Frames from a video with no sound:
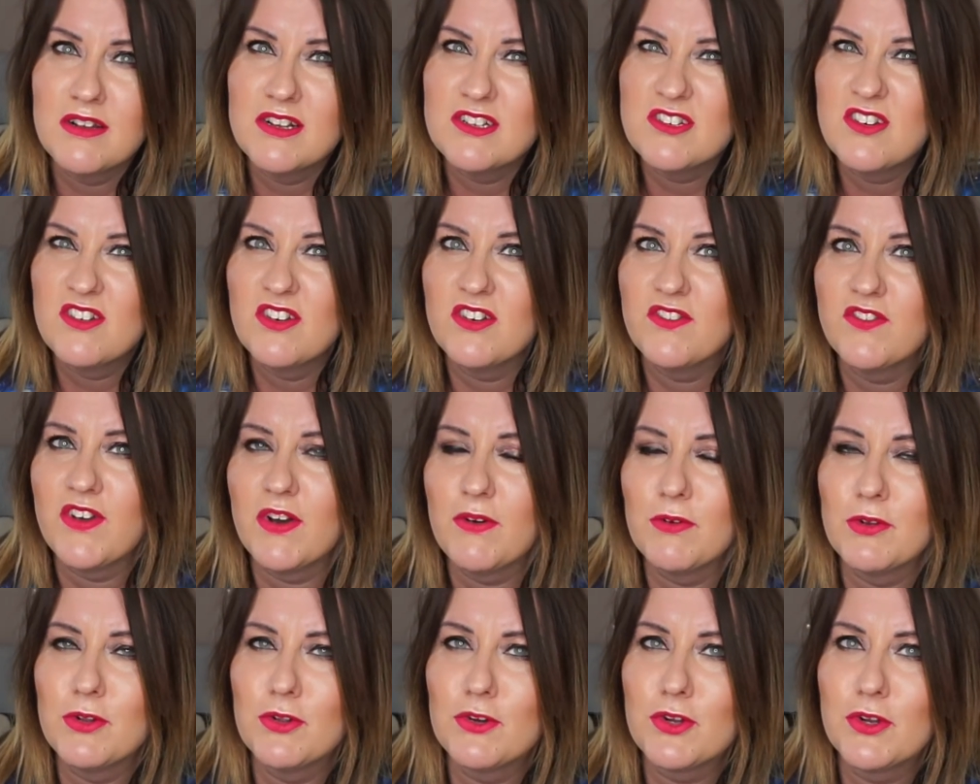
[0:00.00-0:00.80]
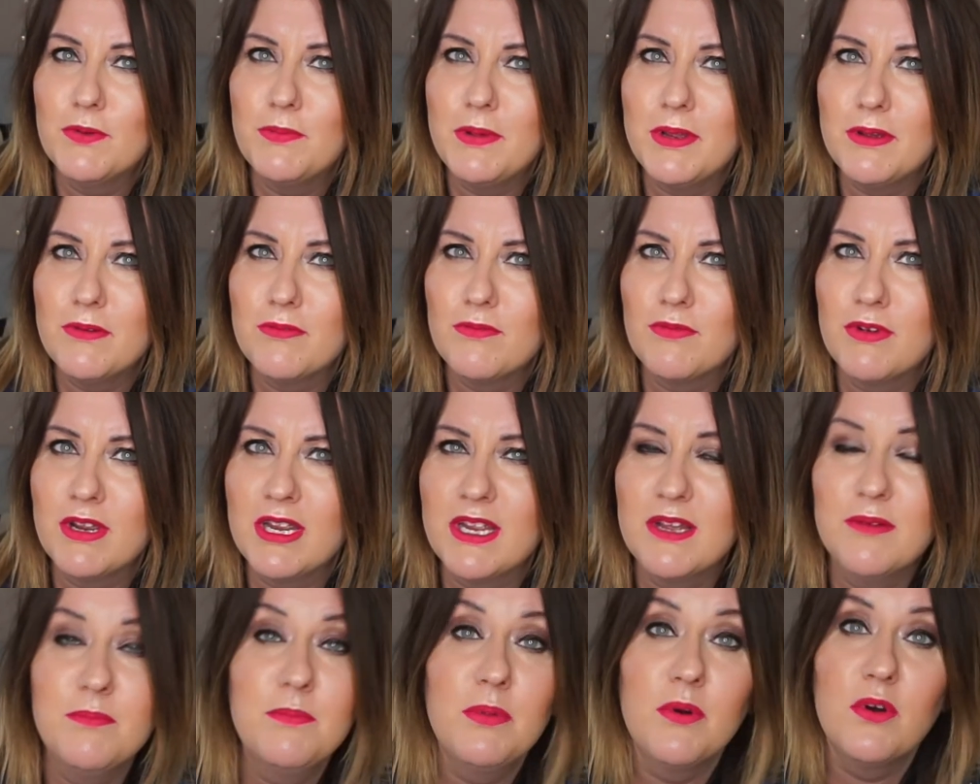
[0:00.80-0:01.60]
I don't know if that would look a bit
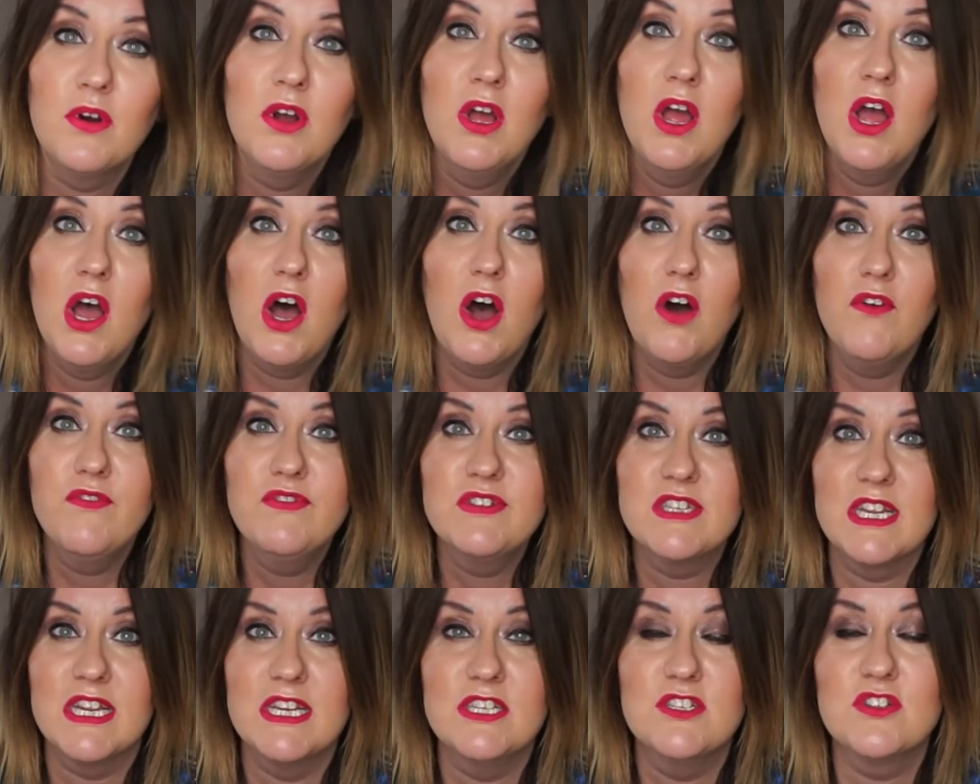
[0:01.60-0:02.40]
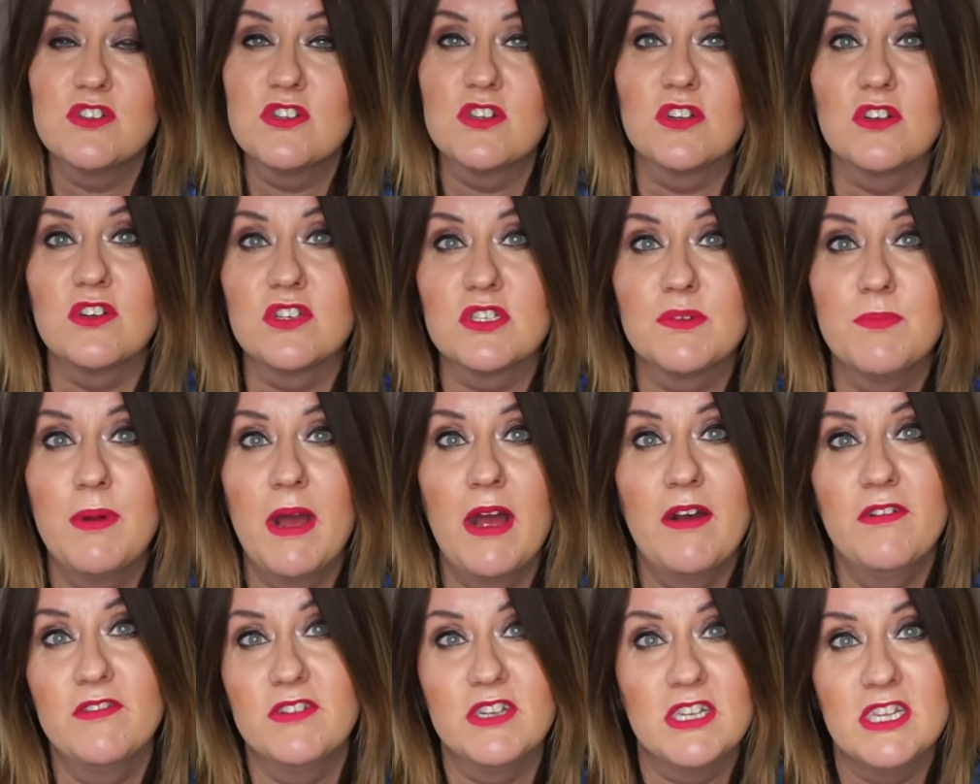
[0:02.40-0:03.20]
weird, but obviously it doesn't, because
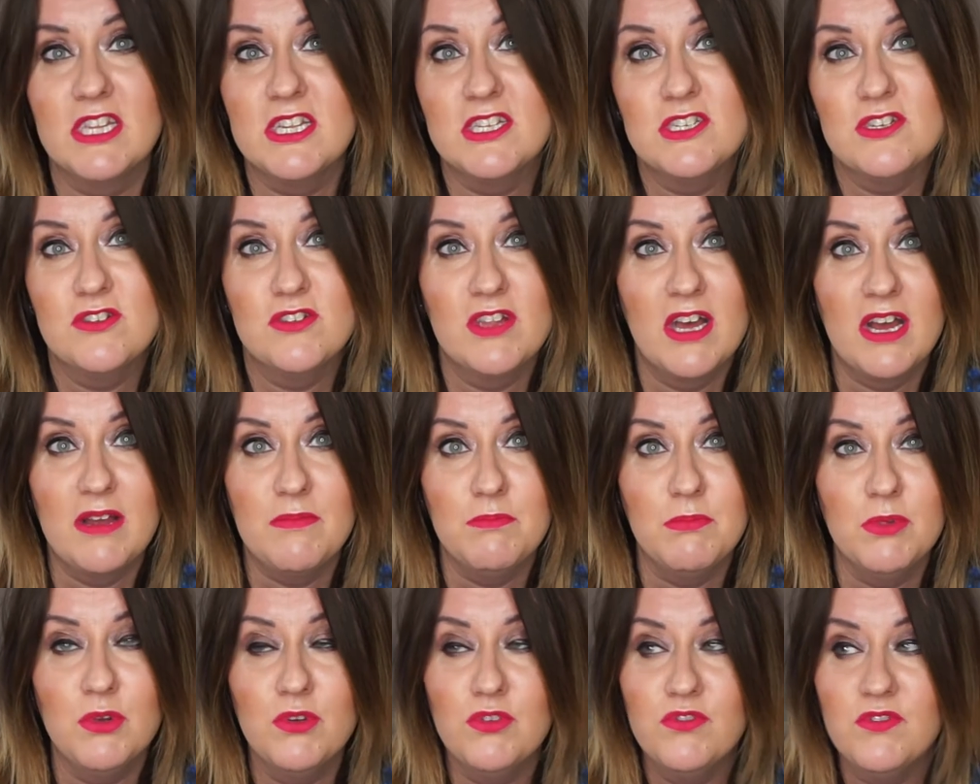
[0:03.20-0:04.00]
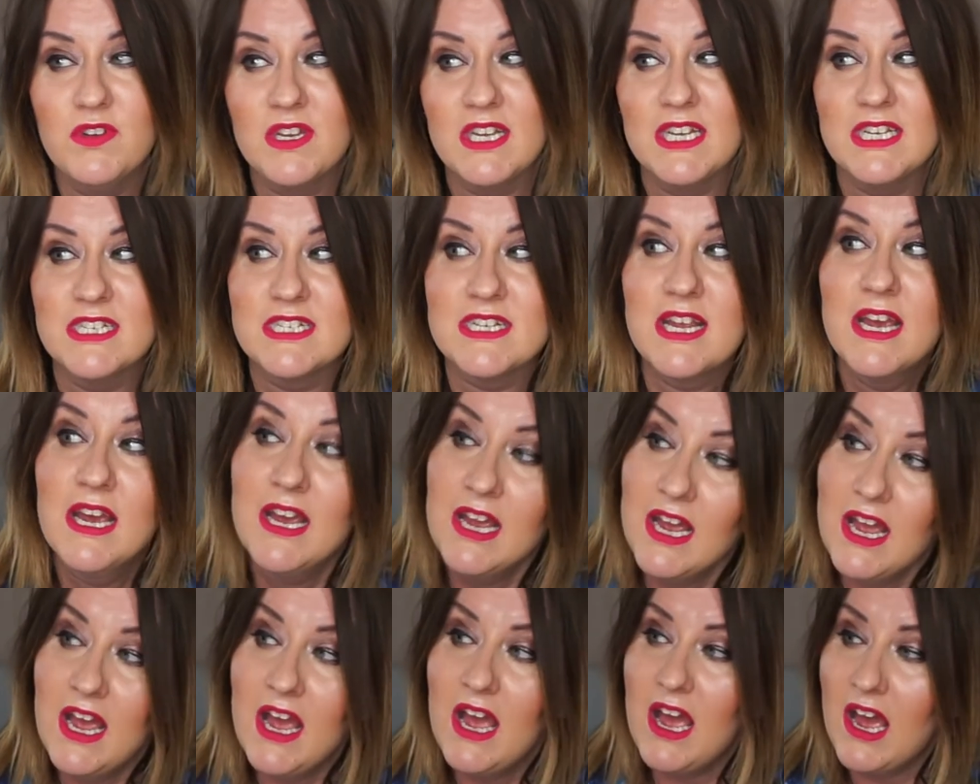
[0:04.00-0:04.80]
apparently they do that in movies.
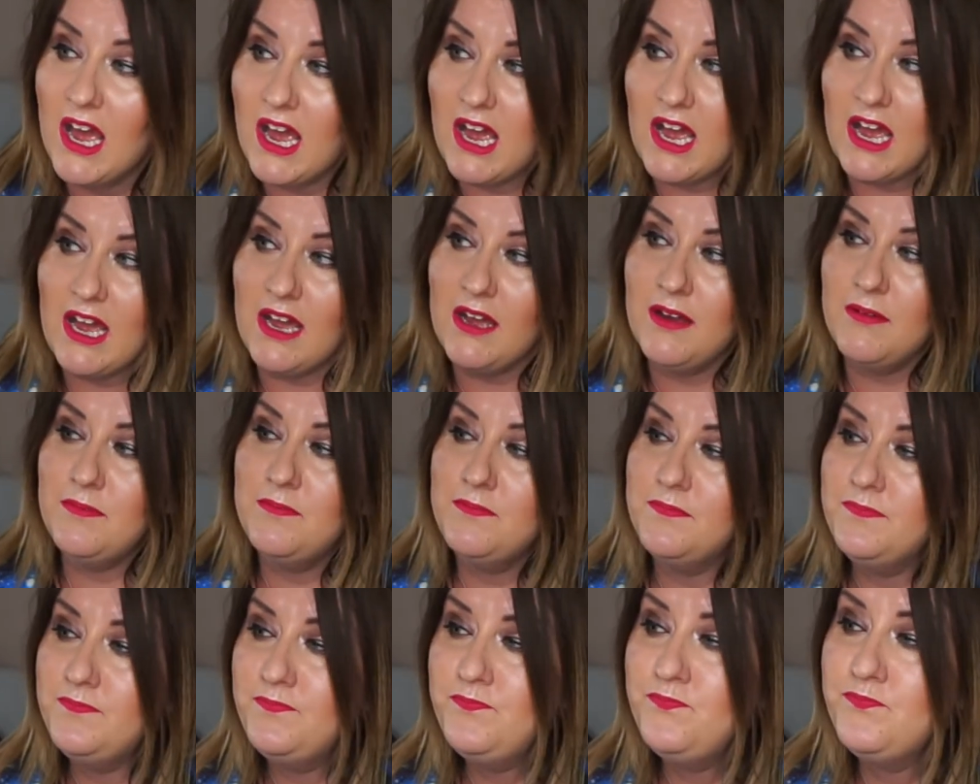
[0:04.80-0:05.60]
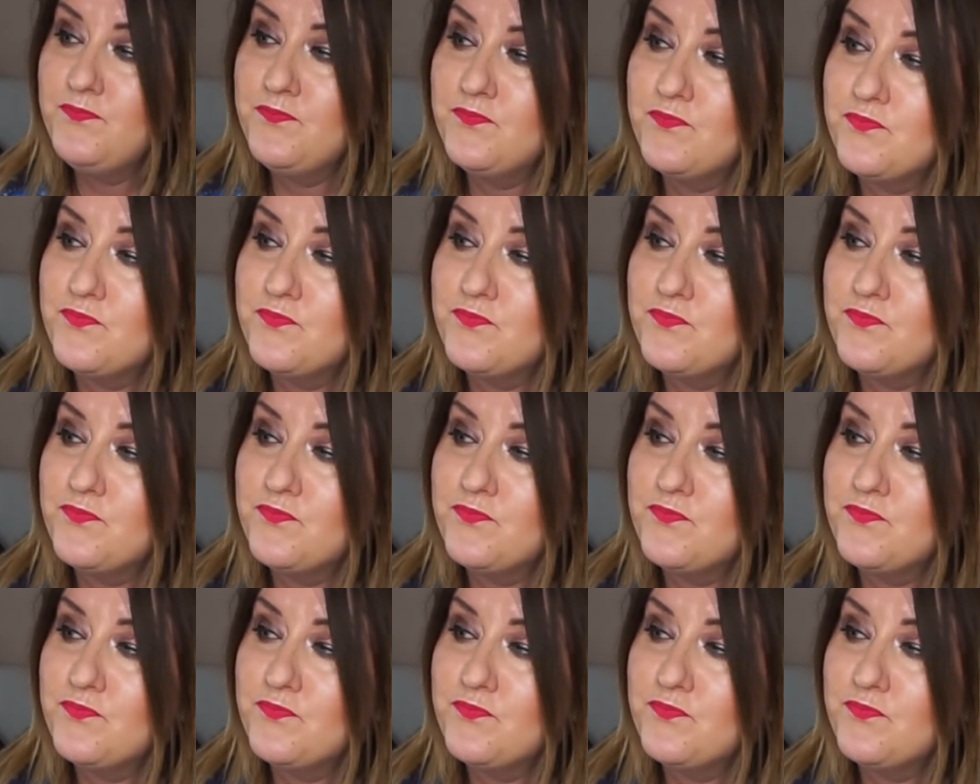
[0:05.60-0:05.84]
So